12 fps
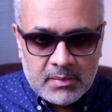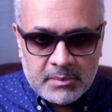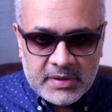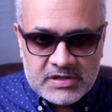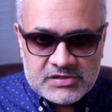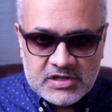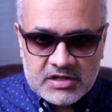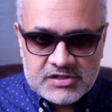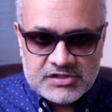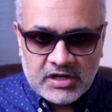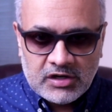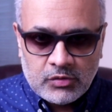Please
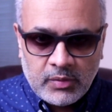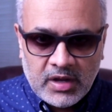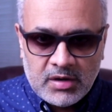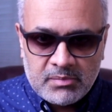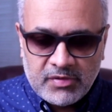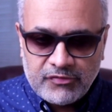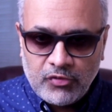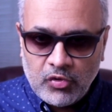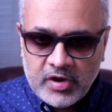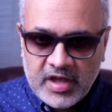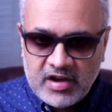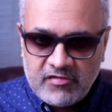consult one
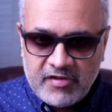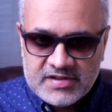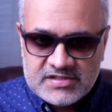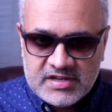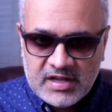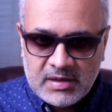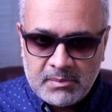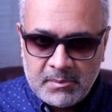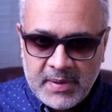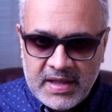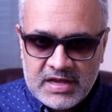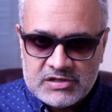before investing
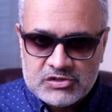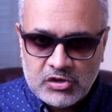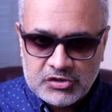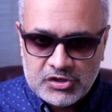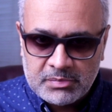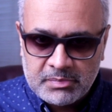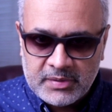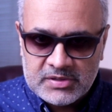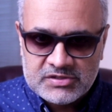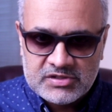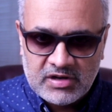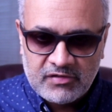based on your
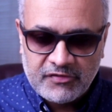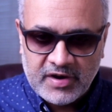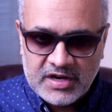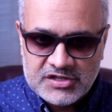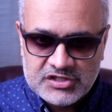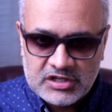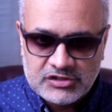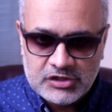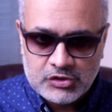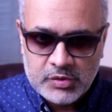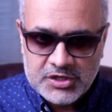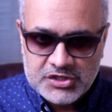personal financial
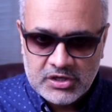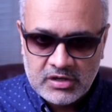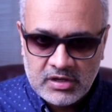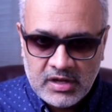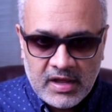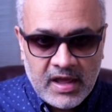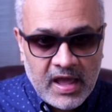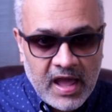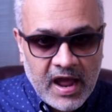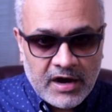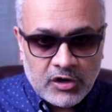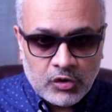situation,
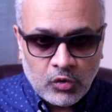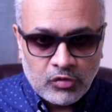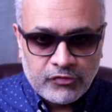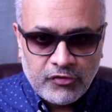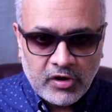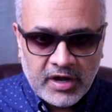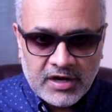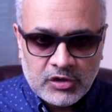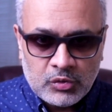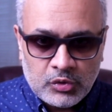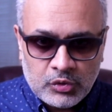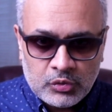and don't forget
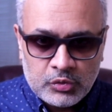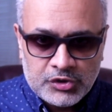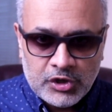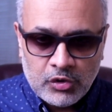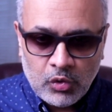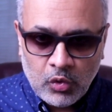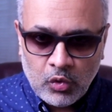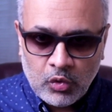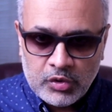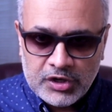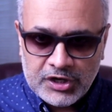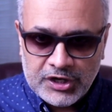to do your
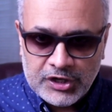own